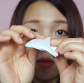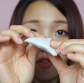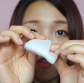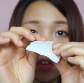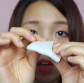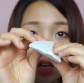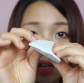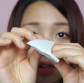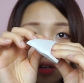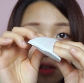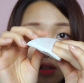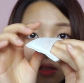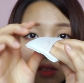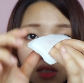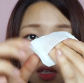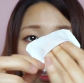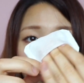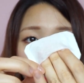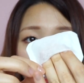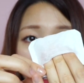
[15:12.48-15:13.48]
fingers
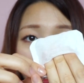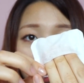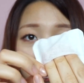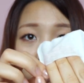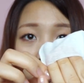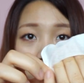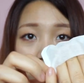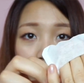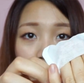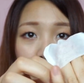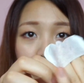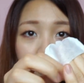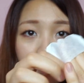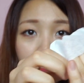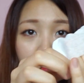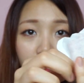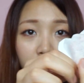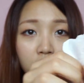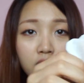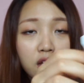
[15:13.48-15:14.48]
in there,
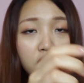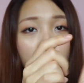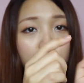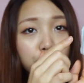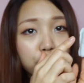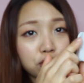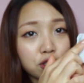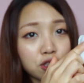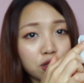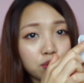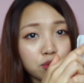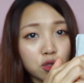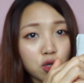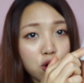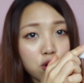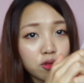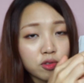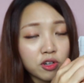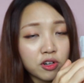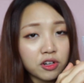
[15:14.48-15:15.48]
put some
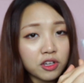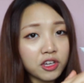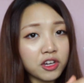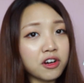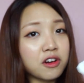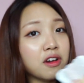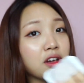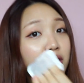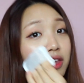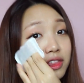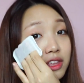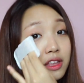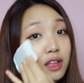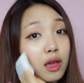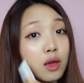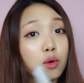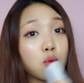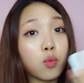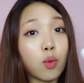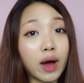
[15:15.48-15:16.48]
toner here, and then
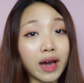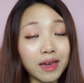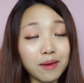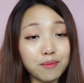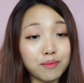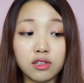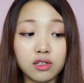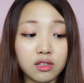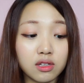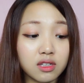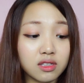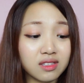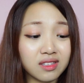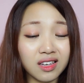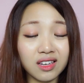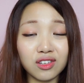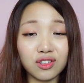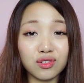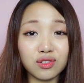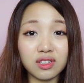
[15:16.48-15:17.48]
I wipe. It's
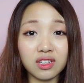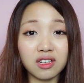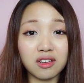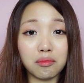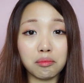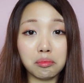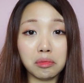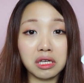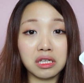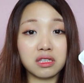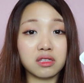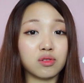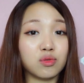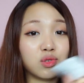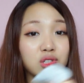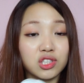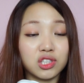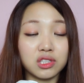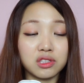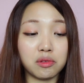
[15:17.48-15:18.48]
like using a mitt,
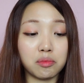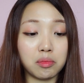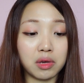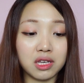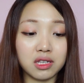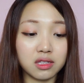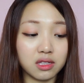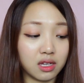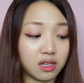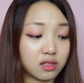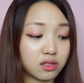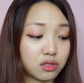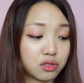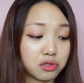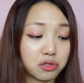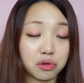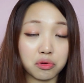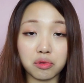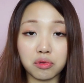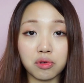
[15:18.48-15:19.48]
which is amazing.
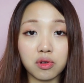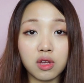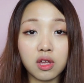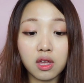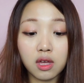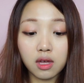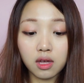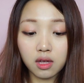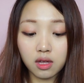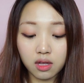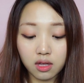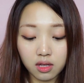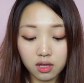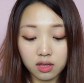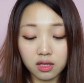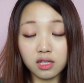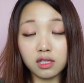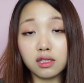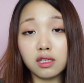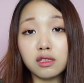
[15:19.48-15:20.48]
So
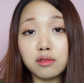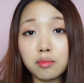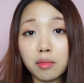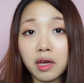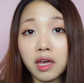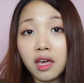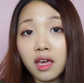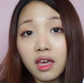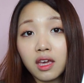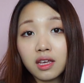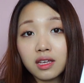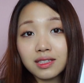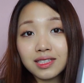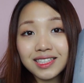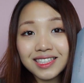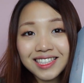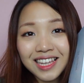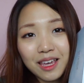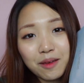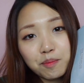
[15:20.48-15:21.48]
this is my
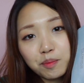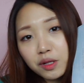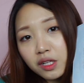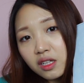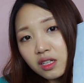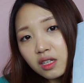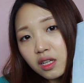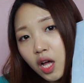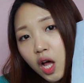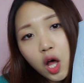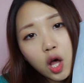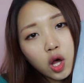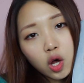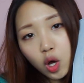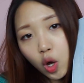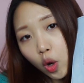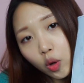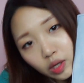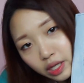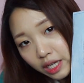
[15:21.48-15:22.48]
staple,
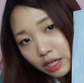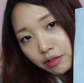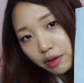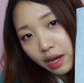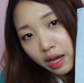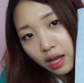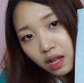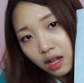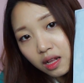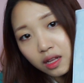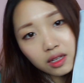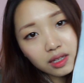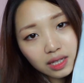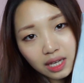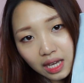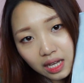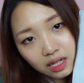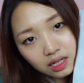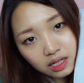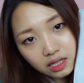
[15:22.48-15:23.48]
holy grail,
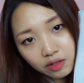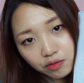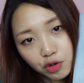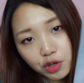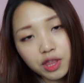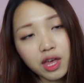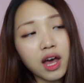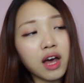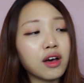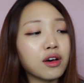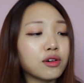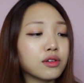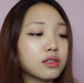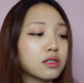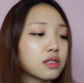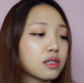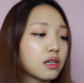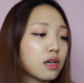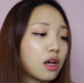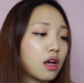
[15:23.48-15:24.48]
can't live without
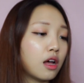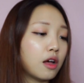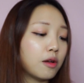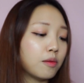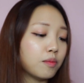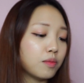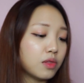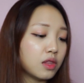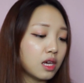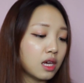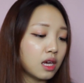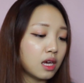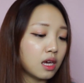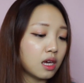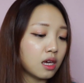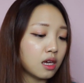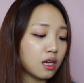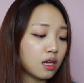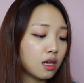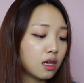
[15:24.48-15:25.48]

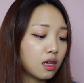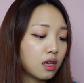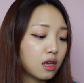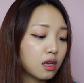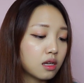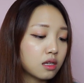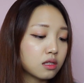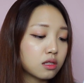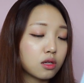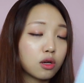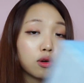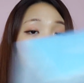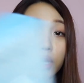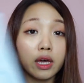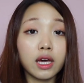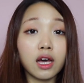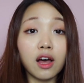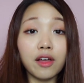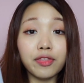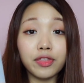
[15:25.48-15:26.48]
thing. So I
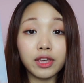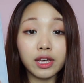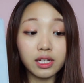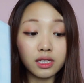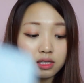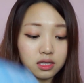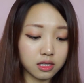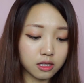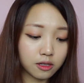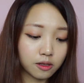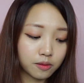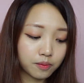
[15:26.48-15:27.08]
got this.